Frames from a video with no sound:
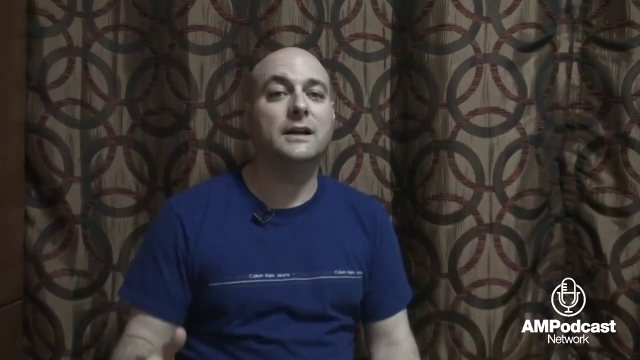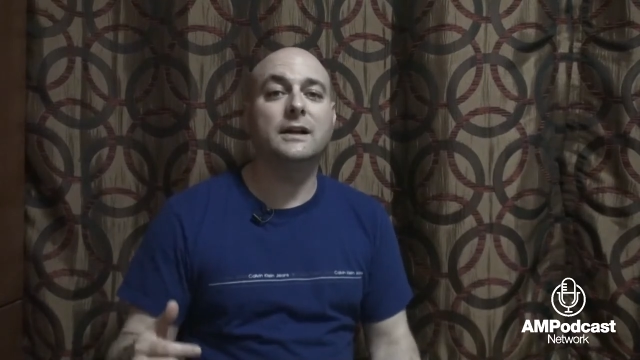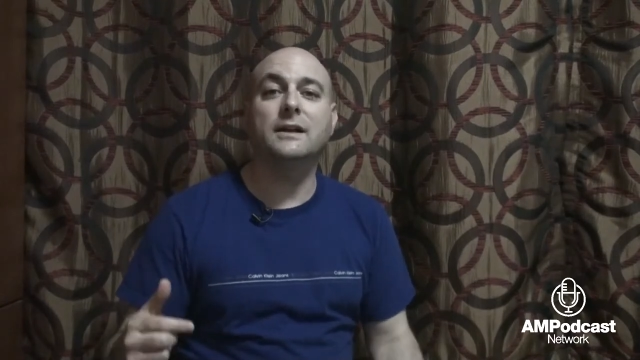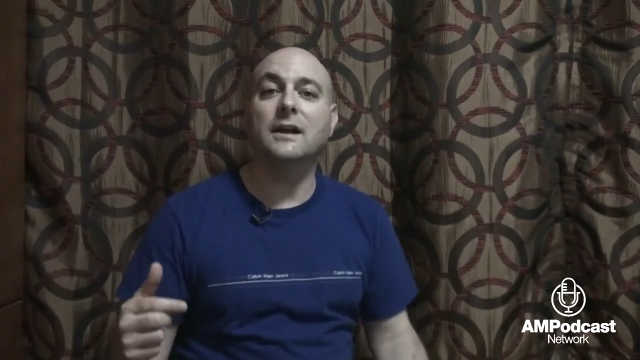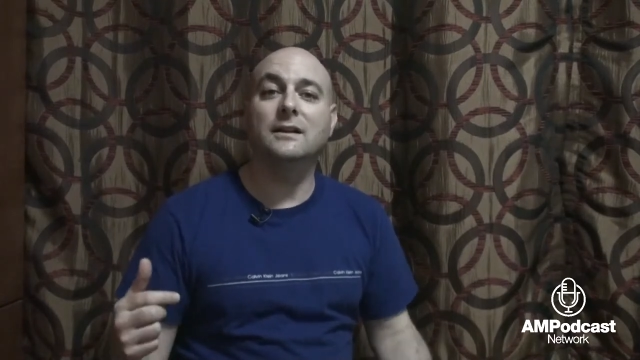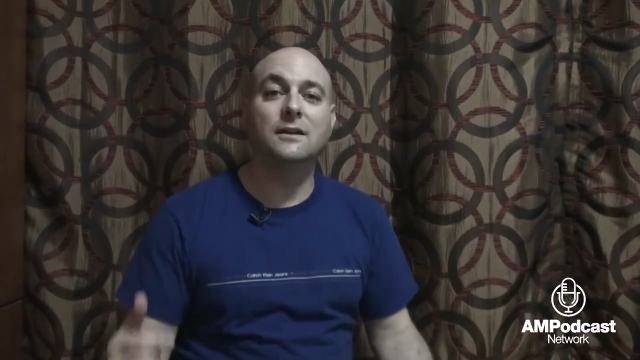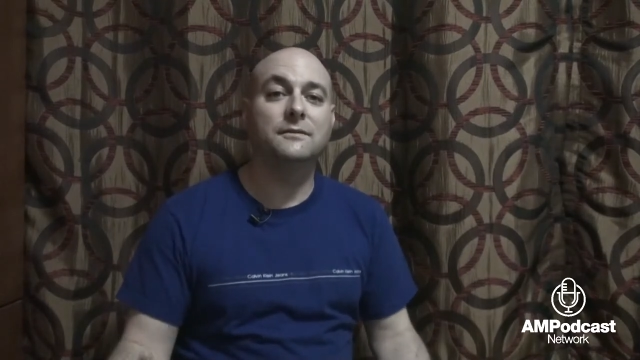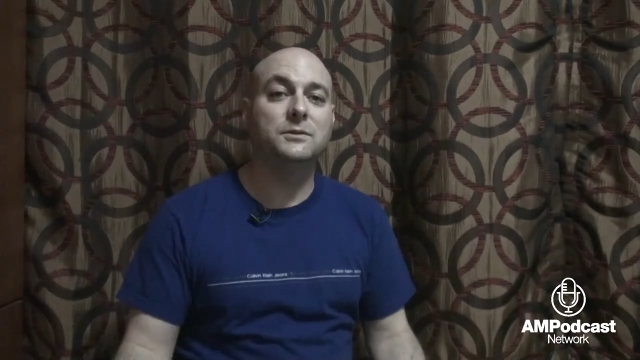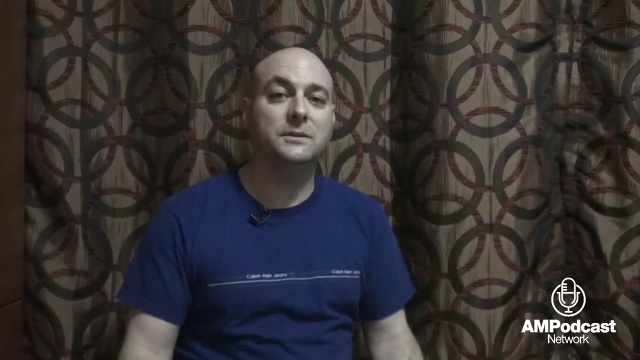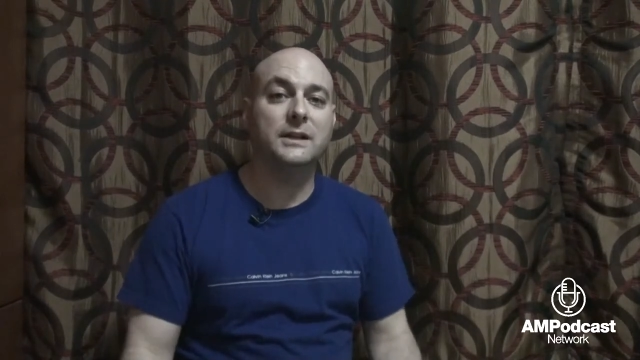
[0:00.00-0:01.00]
and I
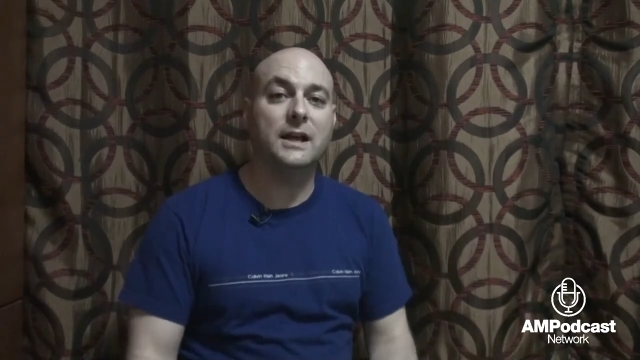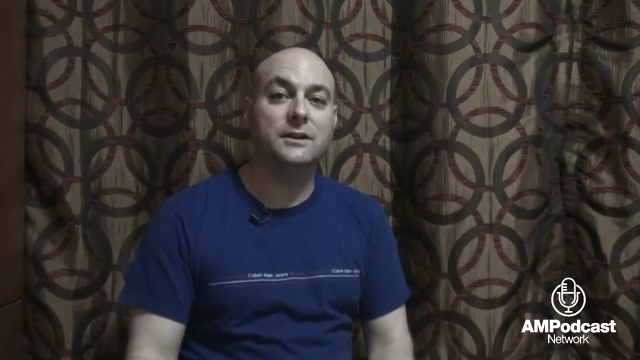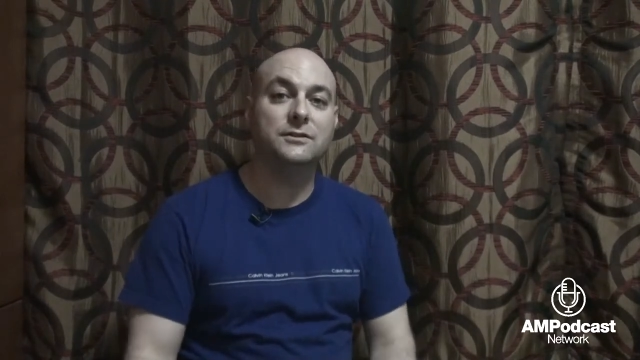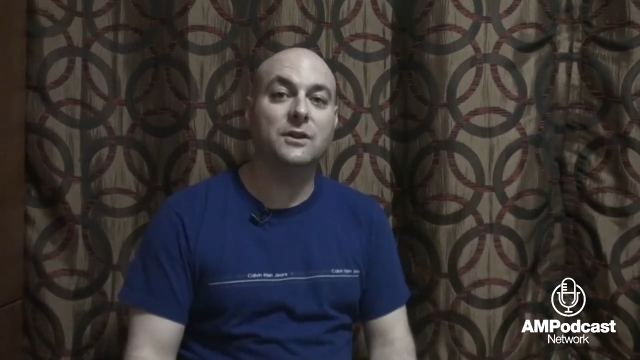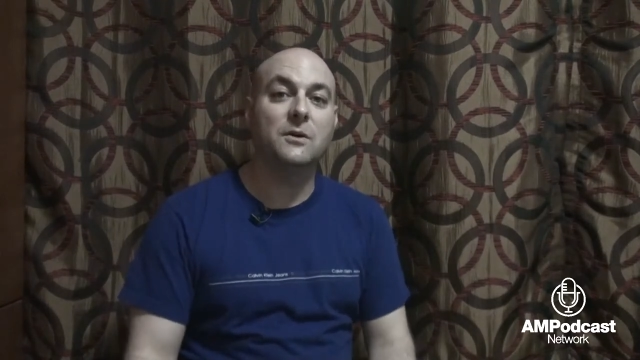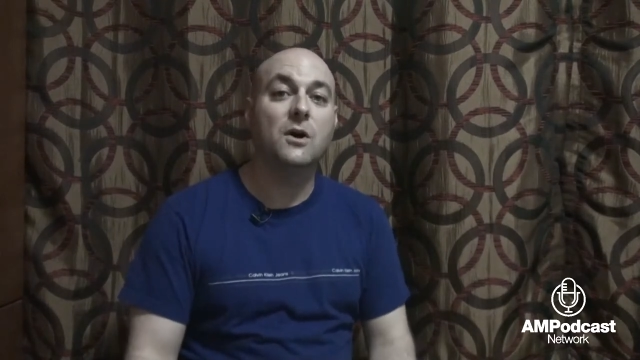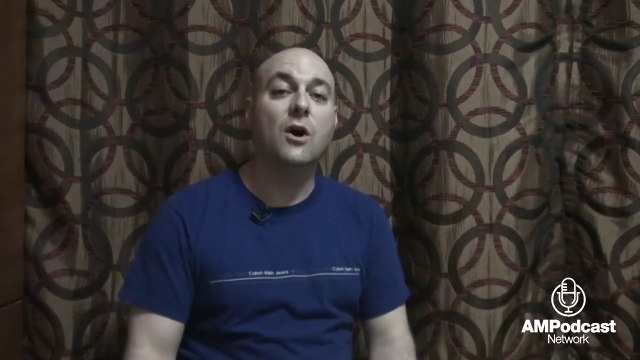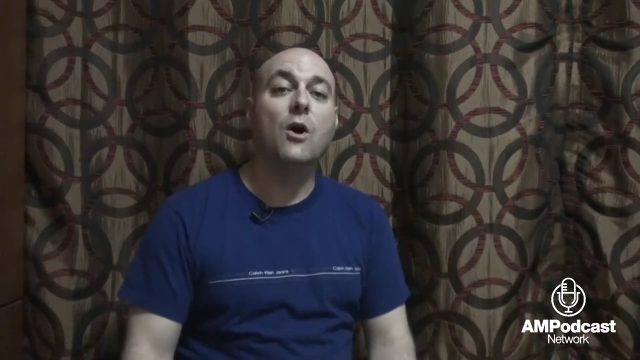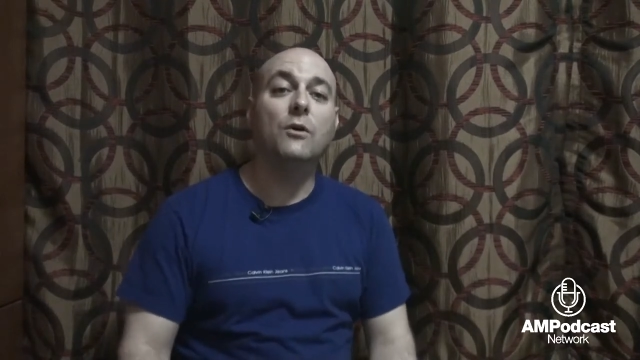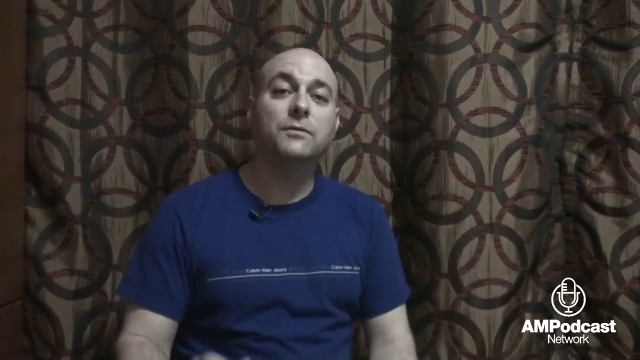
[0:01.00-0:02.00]
love to engage. So
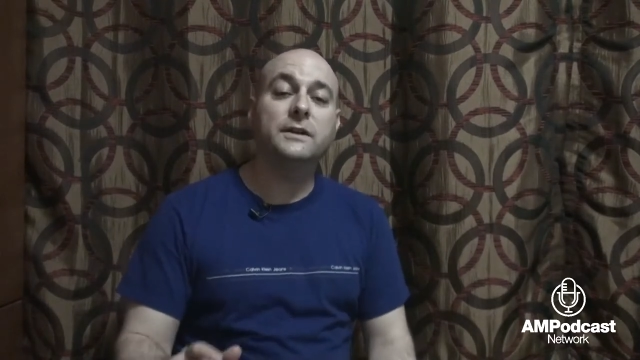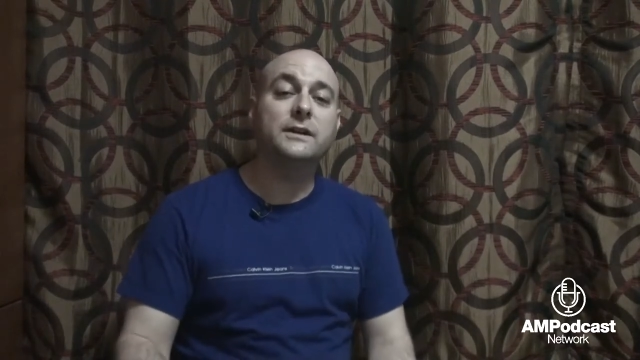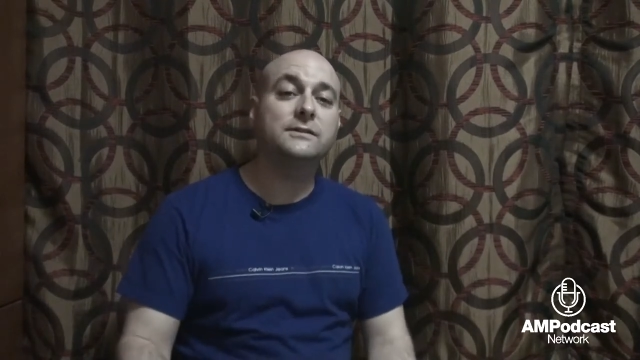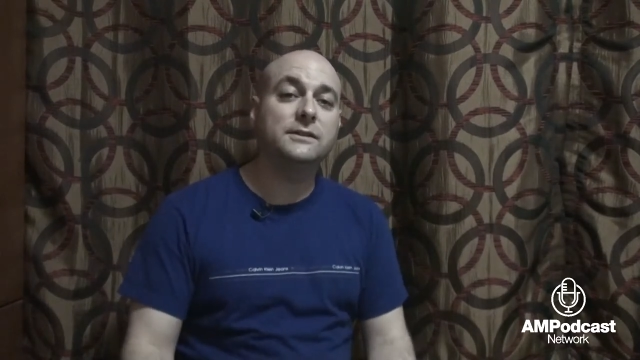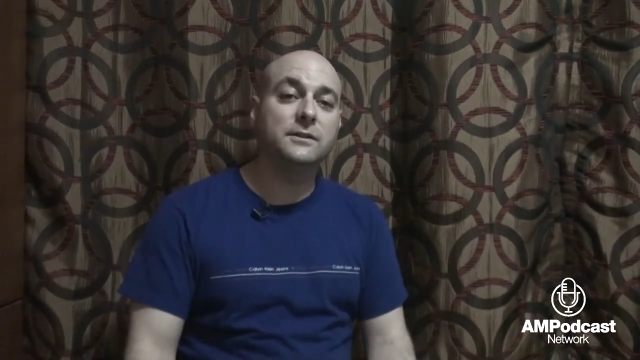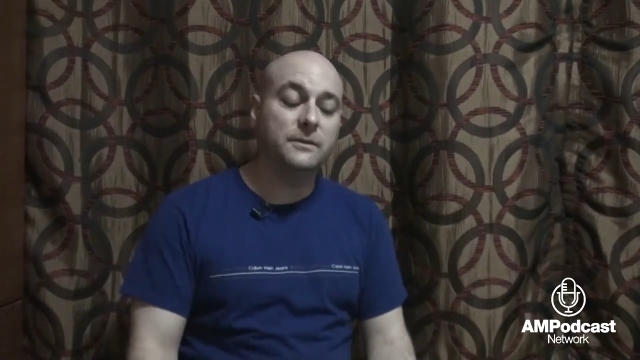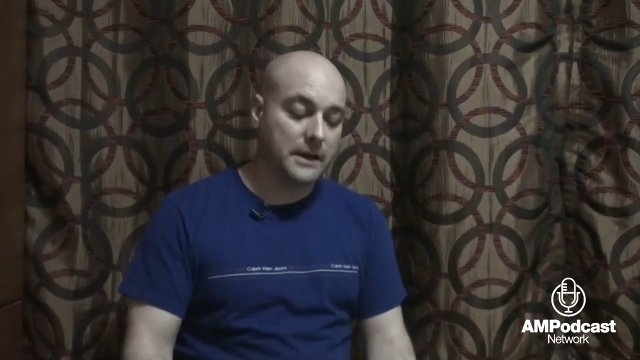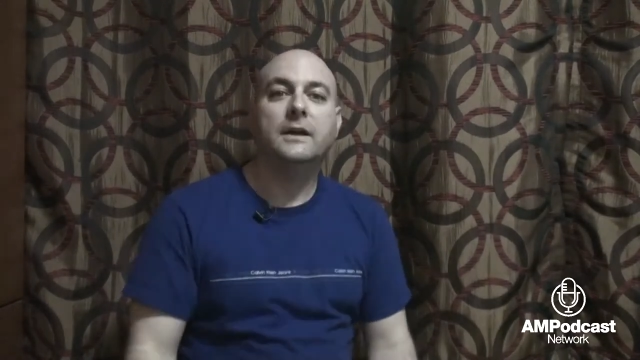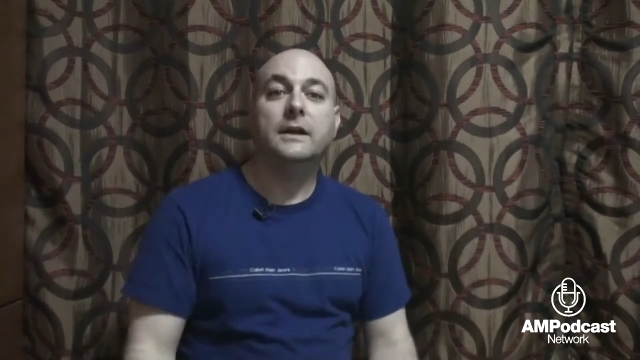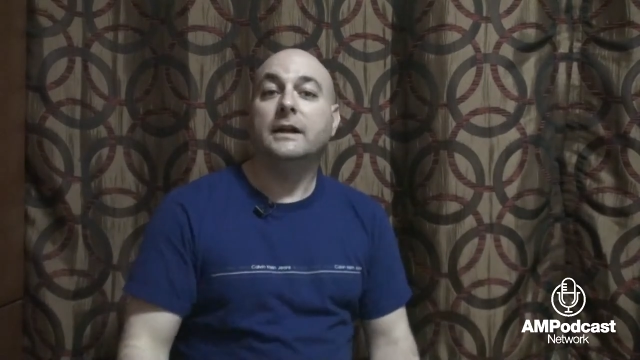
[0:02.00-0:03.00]
hopefully I'll see you
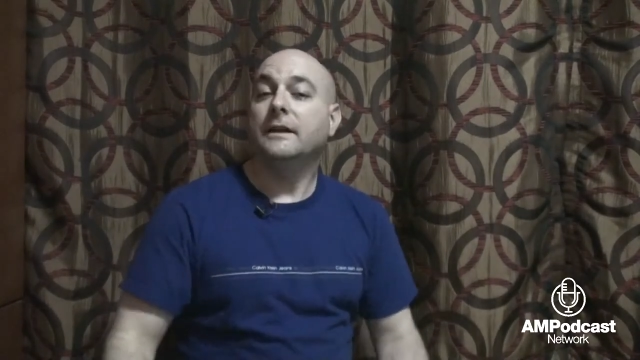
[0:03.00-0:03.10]
there.